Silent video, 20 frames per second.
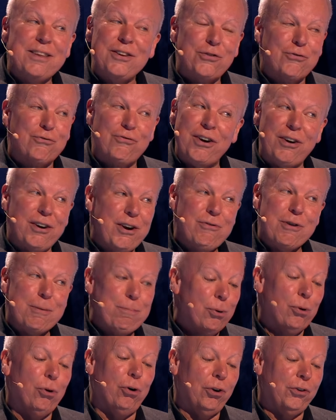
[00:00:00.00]
this very
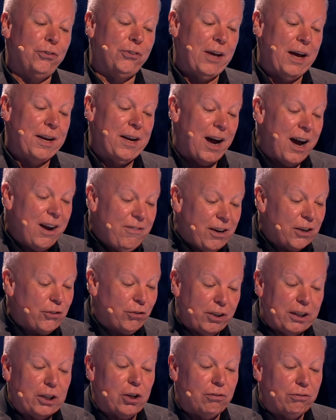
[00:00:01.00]
report, and I've
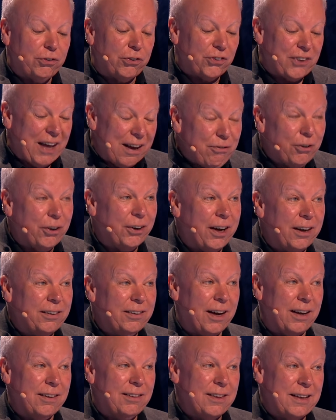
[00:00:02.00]
actually gone seven. I,
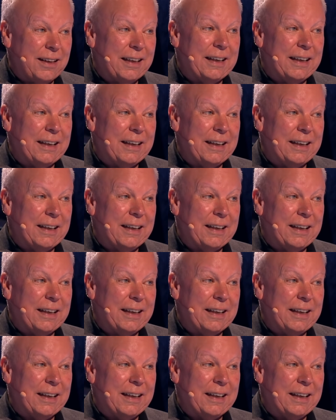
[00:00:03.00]
I think